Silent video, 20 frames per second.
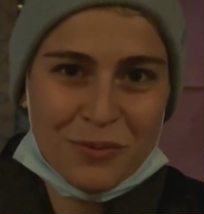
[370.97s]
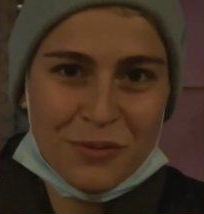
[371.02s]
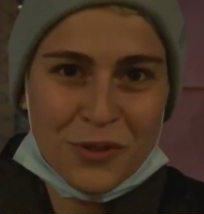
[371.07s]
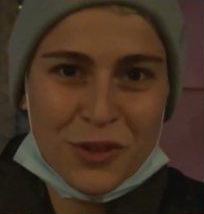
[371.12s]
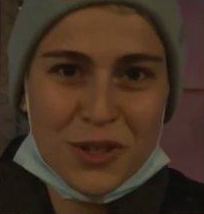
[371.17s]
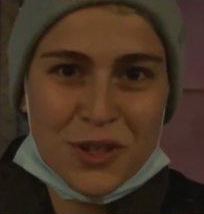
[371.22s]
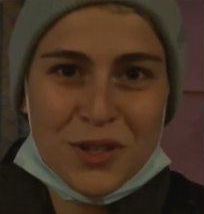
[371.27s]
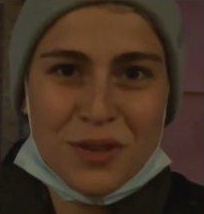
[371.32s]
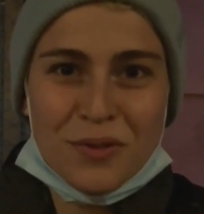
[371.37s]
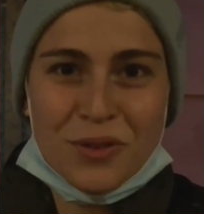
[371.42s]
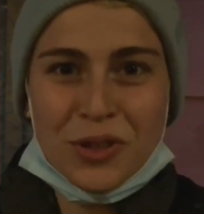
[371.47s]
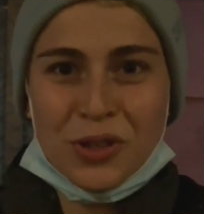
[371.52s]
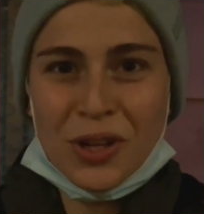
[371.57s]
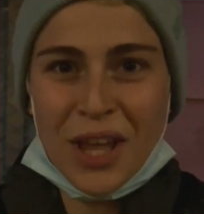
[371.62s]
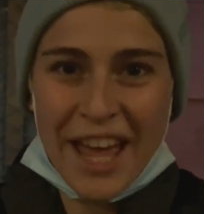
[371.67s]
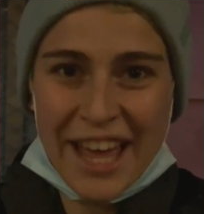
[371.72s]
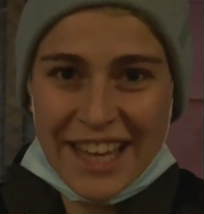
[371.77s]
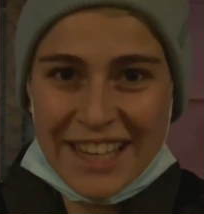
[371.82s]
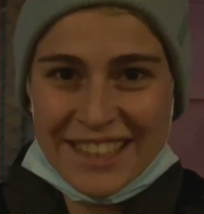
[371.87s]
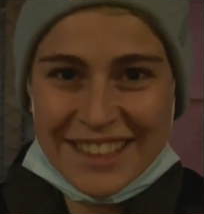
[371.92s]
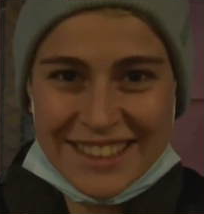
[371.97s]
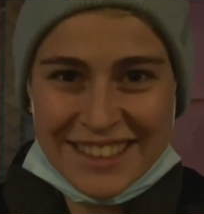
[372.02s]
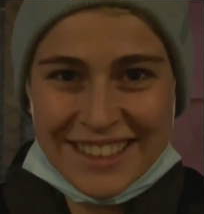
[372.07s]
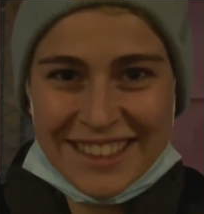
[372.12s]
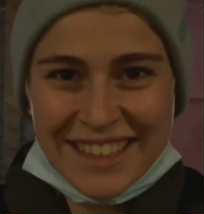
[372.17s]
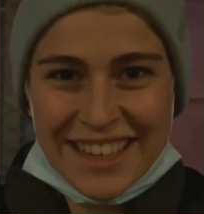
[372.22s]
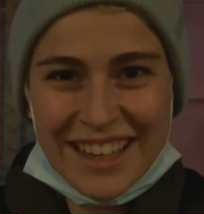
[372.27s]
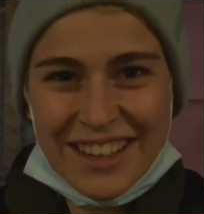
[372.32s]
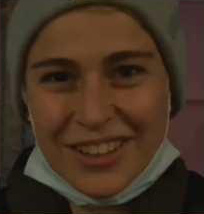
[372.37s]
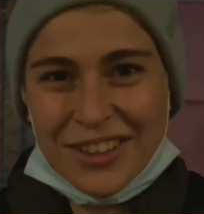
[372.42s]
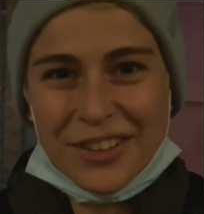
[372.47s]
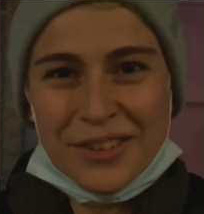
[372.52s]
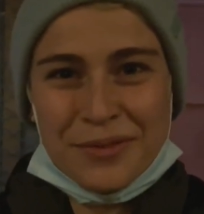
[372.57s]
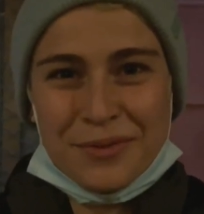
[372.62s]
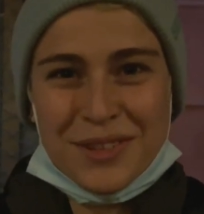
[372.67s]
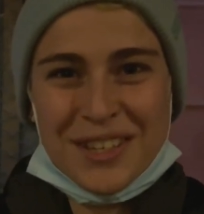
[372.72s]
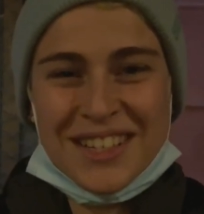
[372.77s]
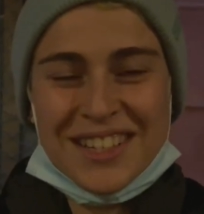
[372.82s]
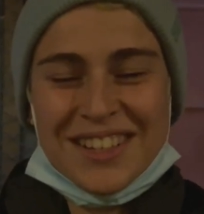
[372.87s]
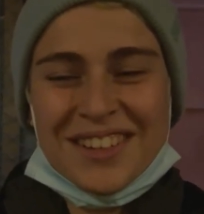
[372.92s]
First of all, editing a lot of
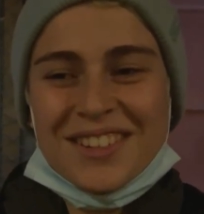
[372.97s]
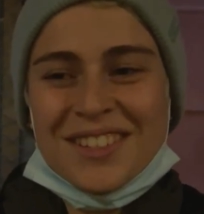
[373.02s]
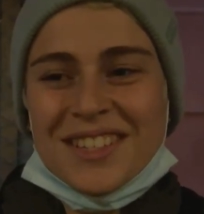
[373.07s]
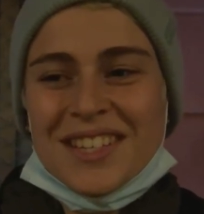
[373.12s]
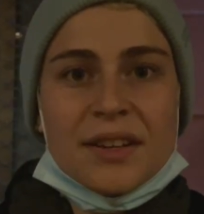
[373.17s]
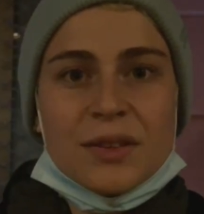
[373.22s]
videos.